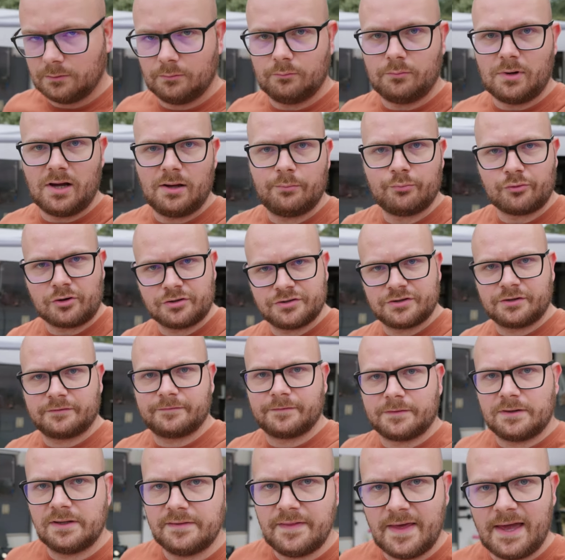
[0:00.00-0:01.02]
My project
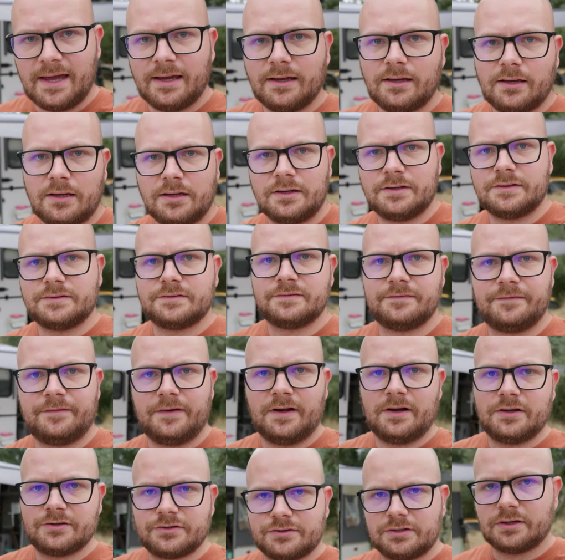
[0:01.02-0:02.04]
for the day is
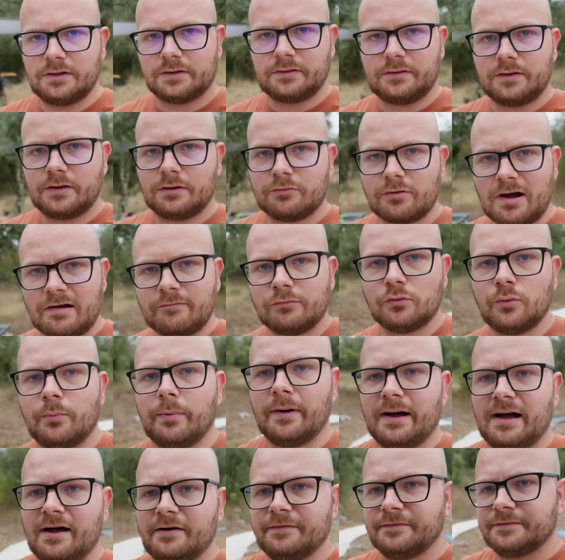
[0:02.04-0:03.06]
finishing the gravel
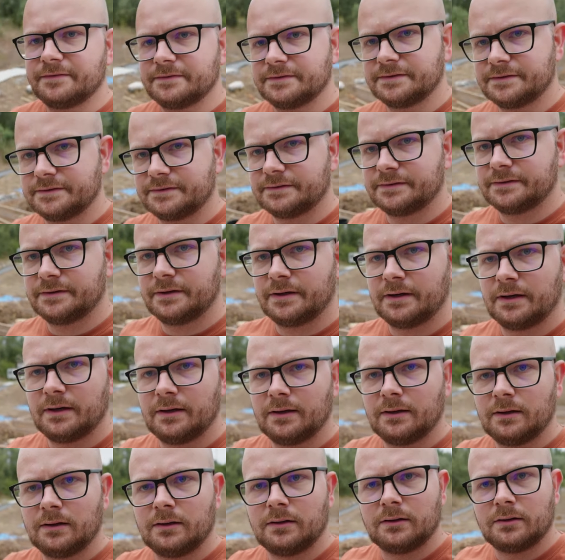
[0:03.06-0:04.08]
paths,
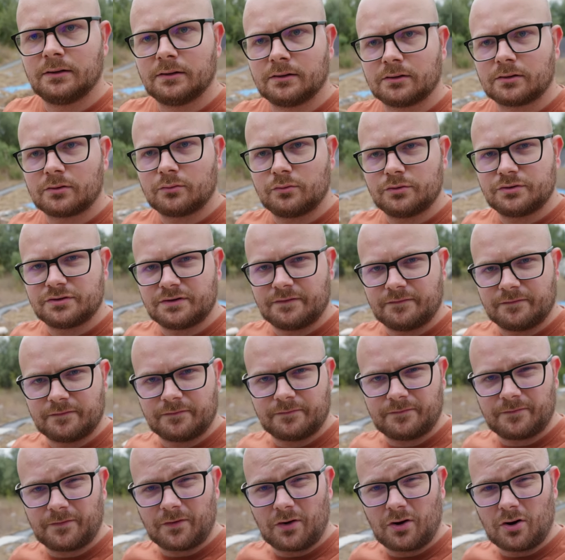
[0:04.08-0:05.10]
which
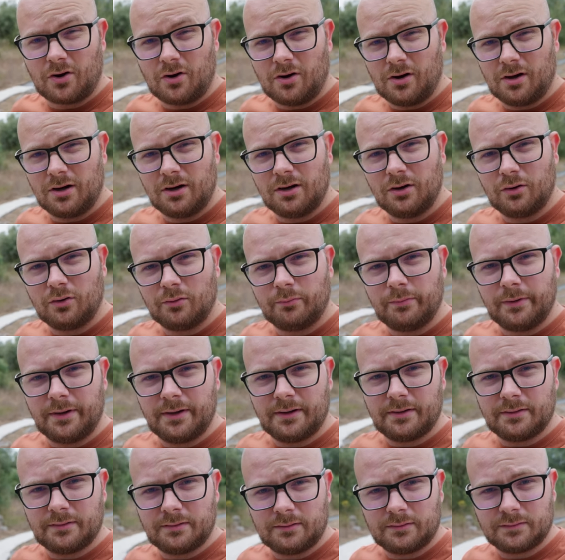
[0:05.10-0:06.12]
I've got a little
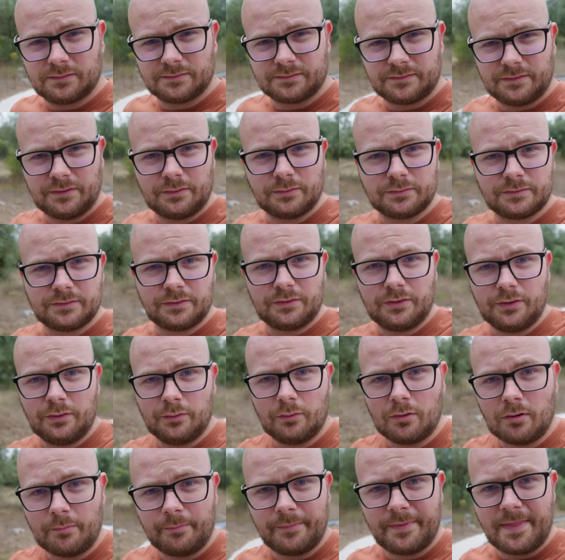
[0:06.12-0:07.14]
bit still to
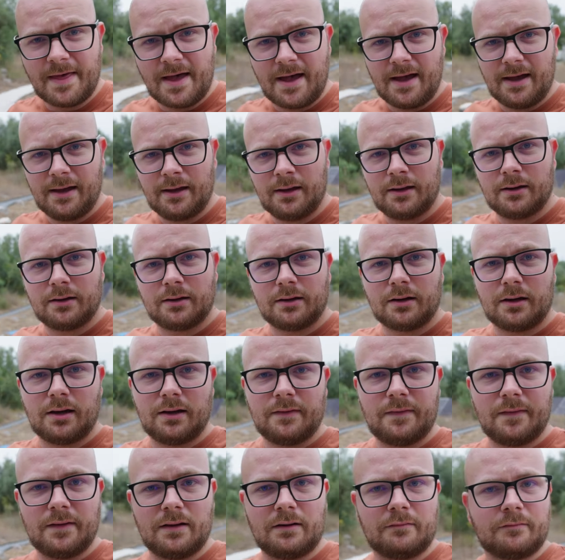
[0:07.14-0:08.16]
do up there,
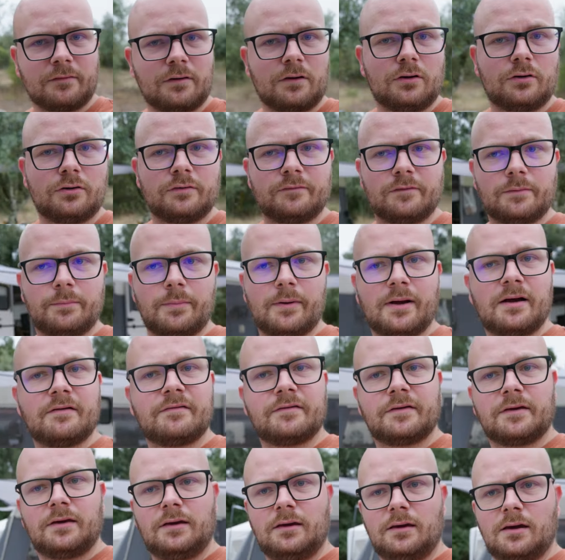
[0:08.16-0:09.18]
and then I've got another
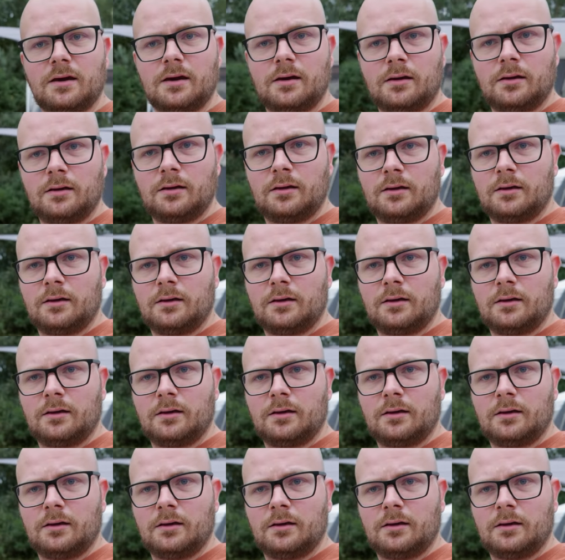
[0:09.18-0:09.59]
path here,